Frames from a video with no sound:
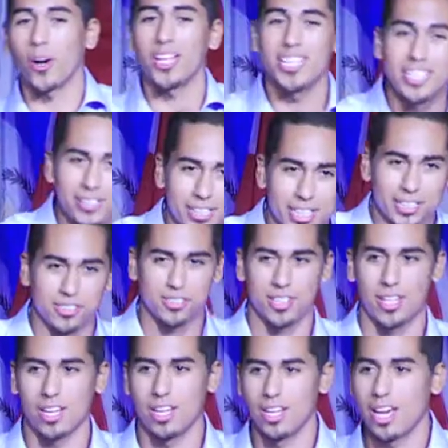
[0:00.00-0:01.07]
eagerness
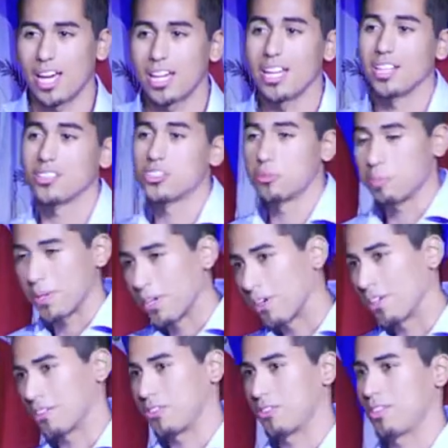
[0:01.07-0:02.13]
and
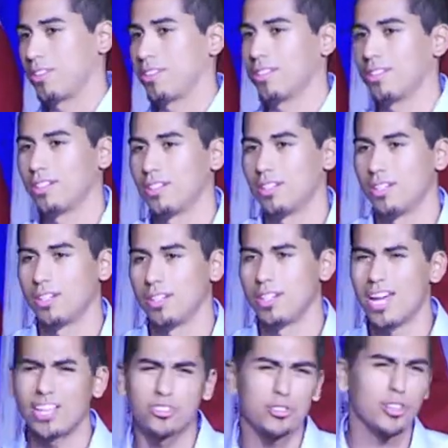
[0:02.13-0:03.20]
inexperience,
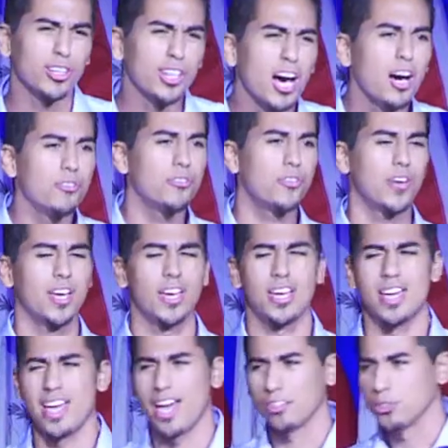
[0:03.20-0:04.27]
and to love
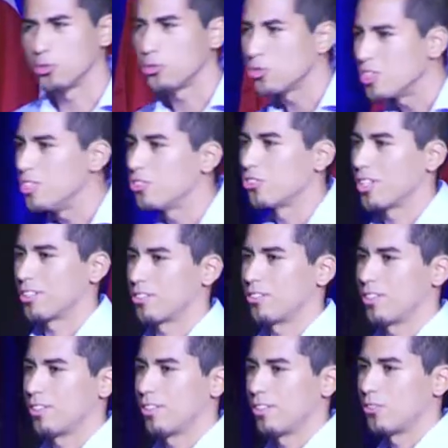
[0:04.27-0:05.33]
and to teach us,
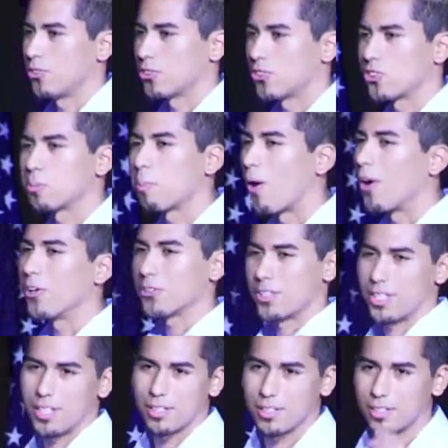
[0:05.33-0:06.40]
just as Paul
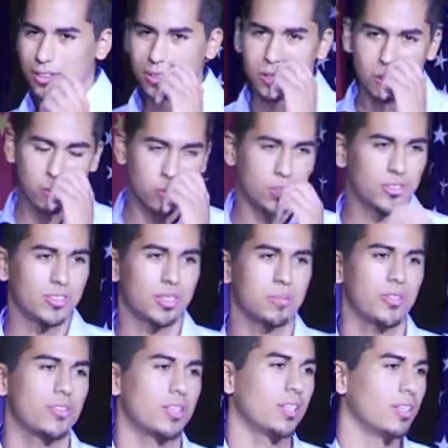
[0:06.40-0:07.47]
did with
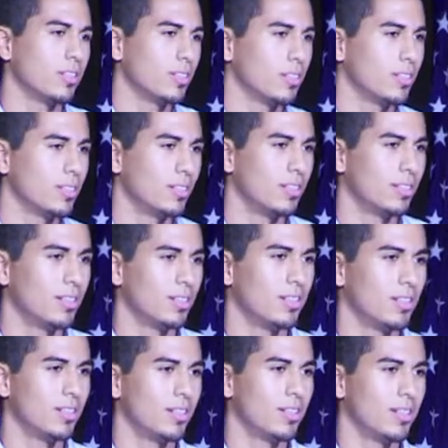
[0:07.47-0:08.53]
Timothy.
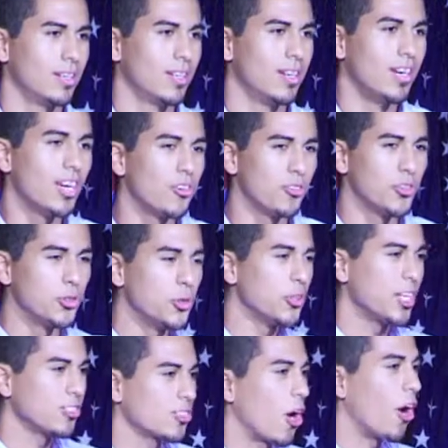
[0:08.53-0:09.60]
If you do
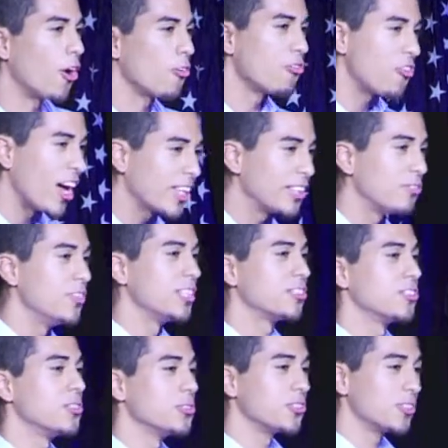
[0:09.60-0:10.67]
this, our effectiveness
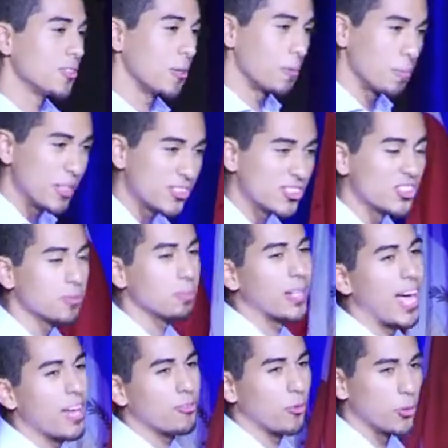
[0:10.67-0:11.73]
in using our business
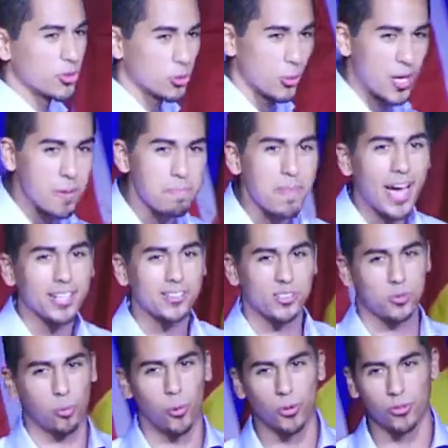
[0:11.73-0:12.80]
platform to impact
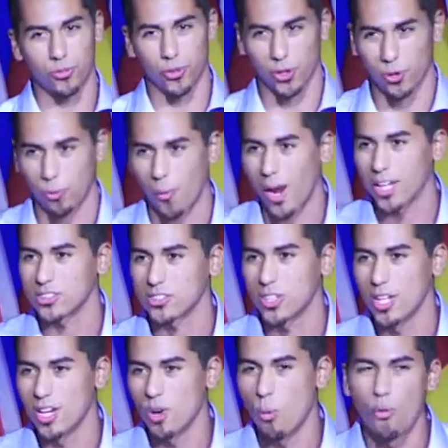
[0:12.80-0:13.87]
this world for Christ
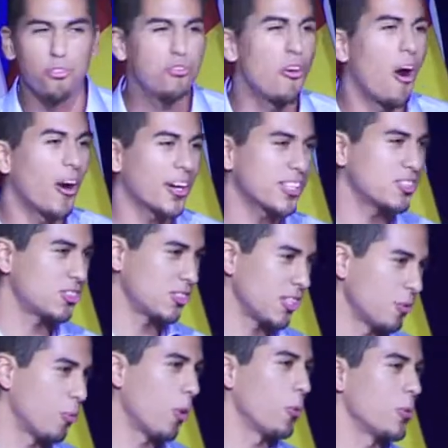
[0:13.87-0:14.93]
will far
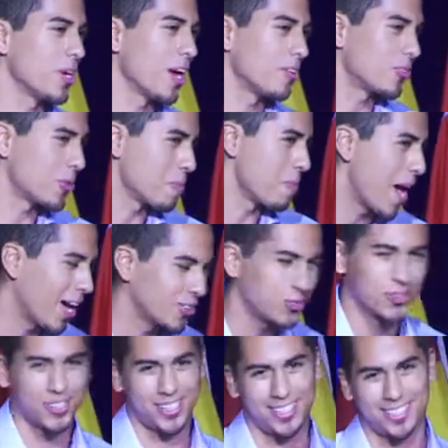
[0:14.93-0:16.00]
exceed what we ever
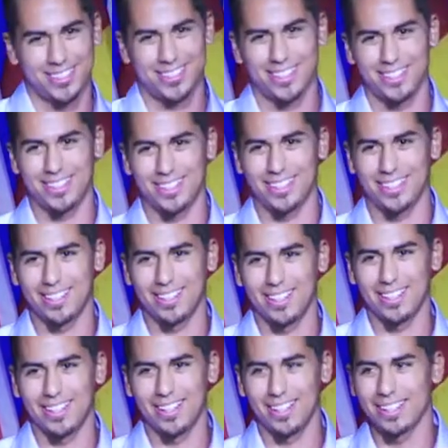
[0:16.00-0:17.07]
imagined.
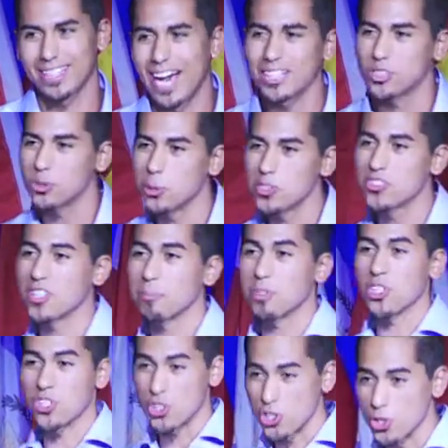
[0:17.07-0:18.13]
God's doing
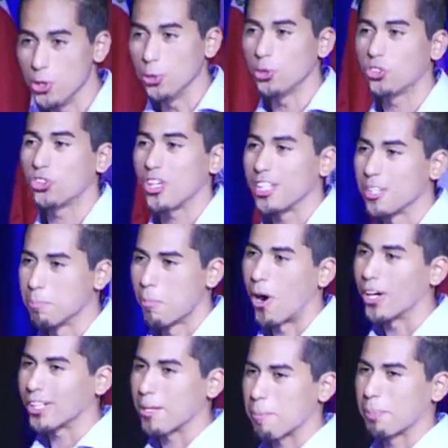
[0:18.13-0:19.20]
something huge in the
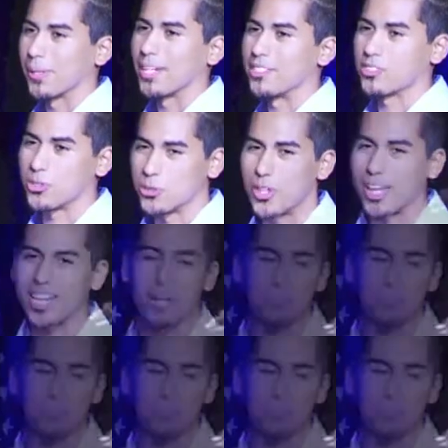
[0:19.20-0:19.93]
marketplace today, and